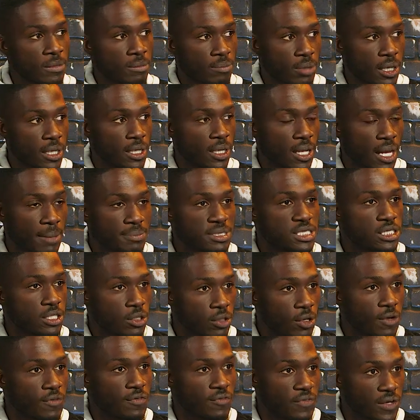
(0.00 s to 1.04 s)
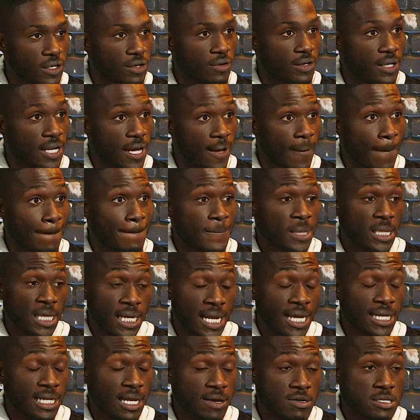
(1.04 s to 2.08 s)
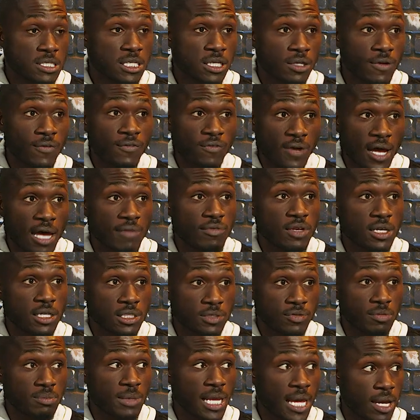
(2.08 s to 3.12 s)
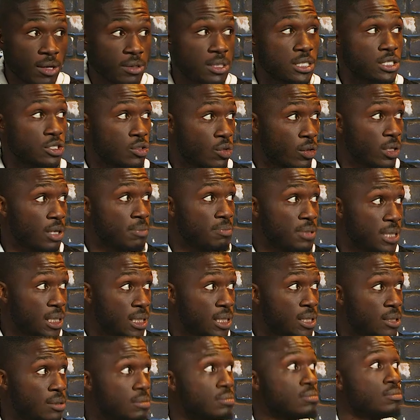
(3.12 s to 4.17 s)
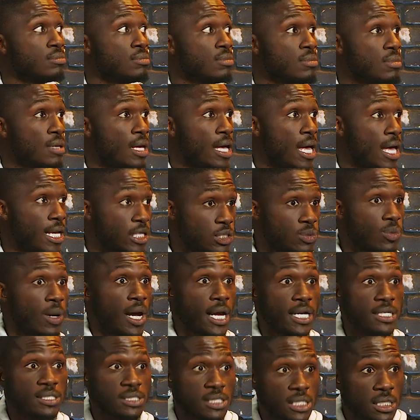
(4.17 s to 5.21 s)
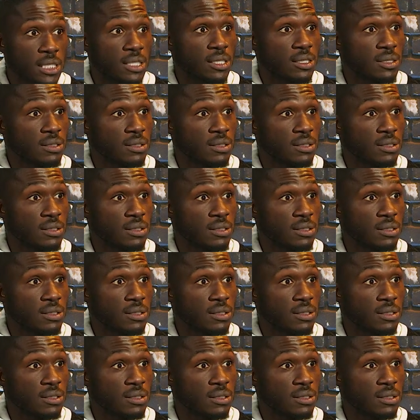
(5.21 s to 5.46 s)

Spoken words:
But I'm still going to figure it out. And I guarantee you, 5 years from now, it's going to be X, Y, and Z.